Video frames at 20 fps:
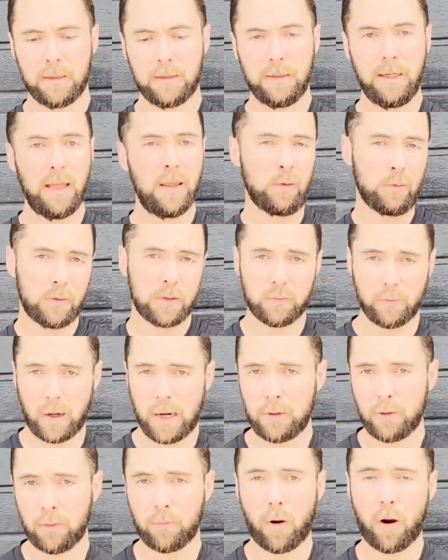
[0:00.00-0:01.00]
Neither is
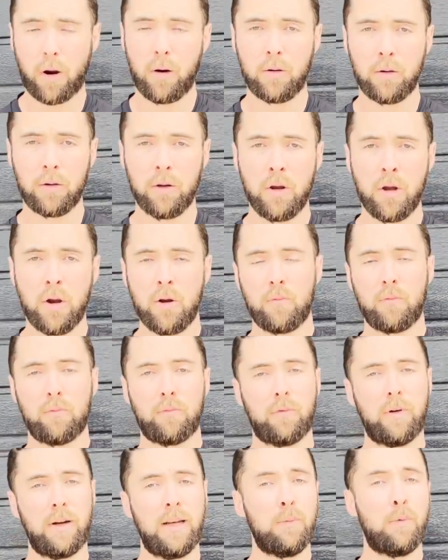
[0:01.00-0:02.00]
right or wrong.
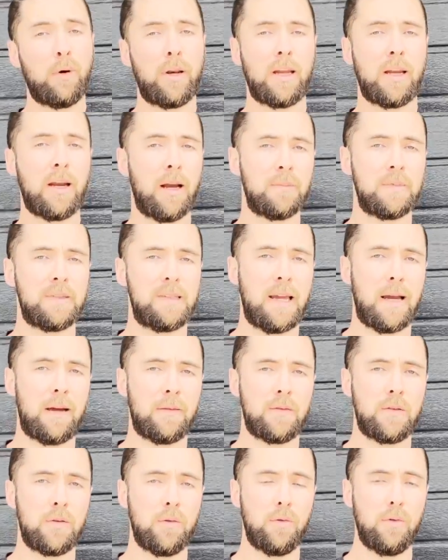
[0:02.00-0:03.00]
Really what it comes
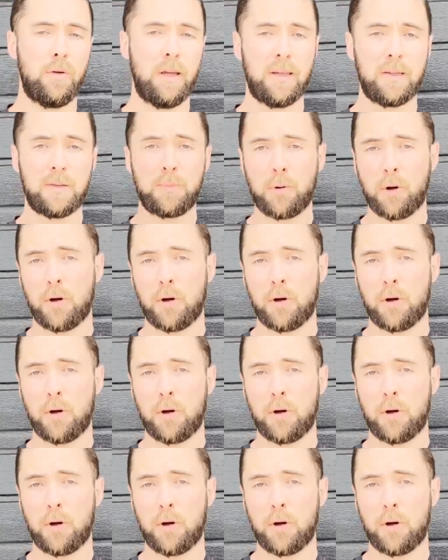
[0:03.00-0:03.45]
down to is